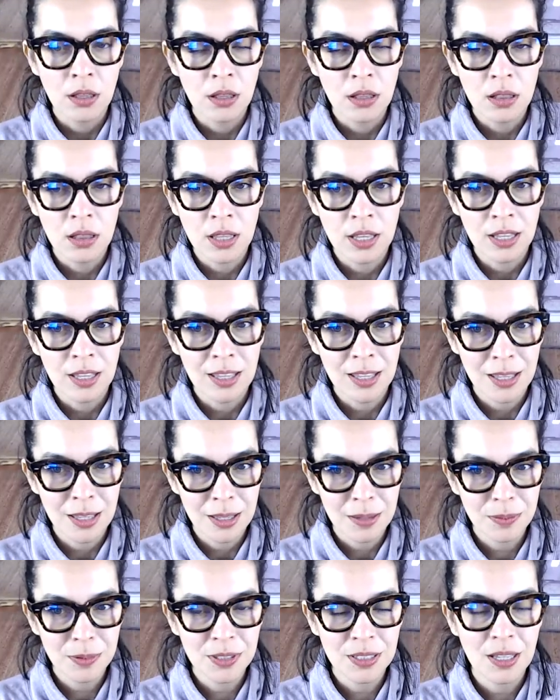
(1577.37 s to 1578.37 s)

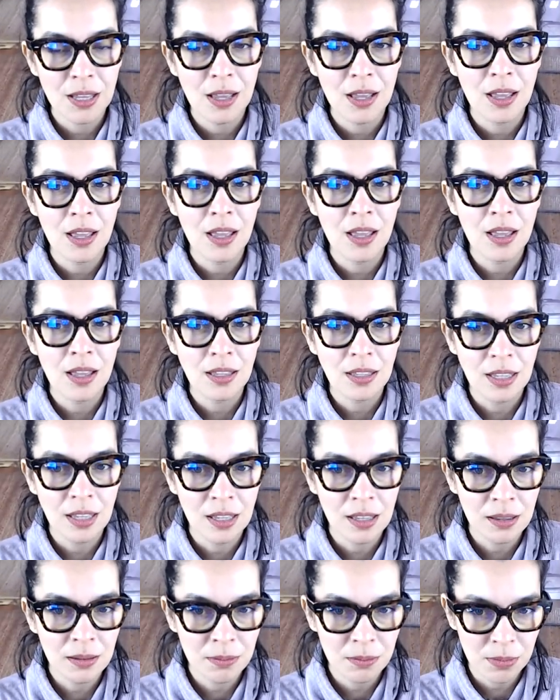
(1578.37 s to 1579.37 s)
lips I
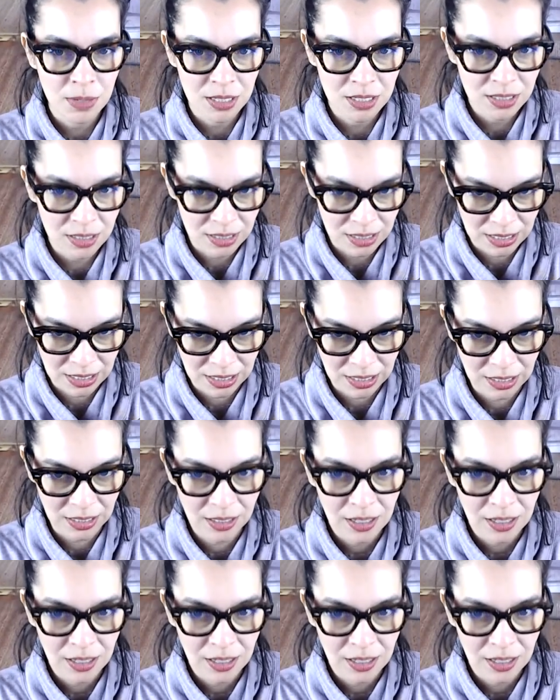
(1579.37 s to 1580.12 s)
am missing.